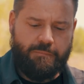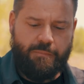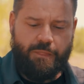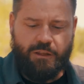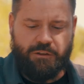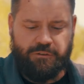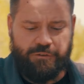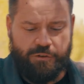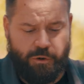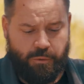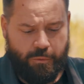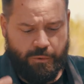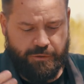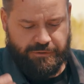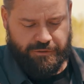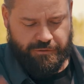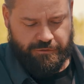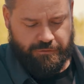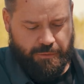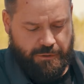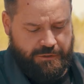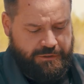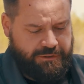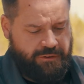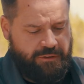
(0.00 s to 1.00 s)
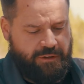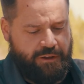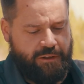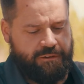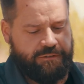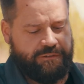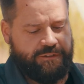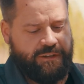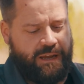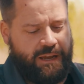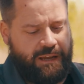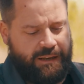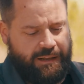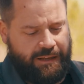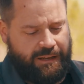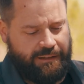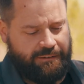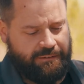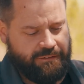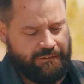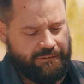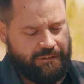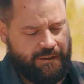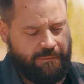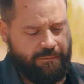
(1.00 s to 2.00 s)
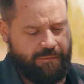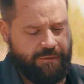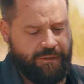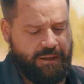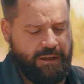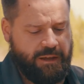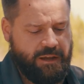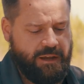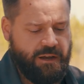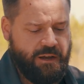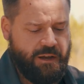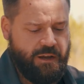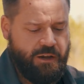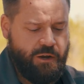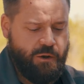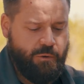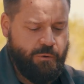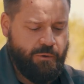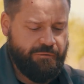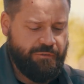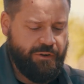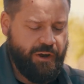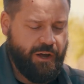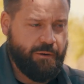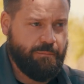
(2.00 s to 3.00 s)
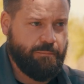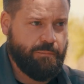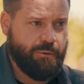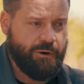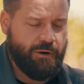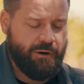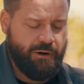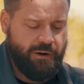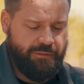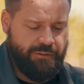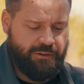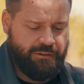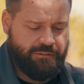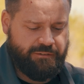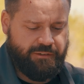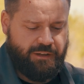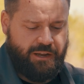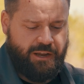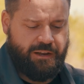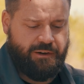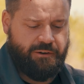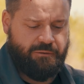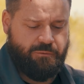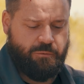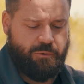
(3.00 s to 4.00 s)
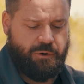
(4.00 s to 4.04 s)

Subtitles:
So once you switch to the other side, it's the same thing. We've got a burr on this side.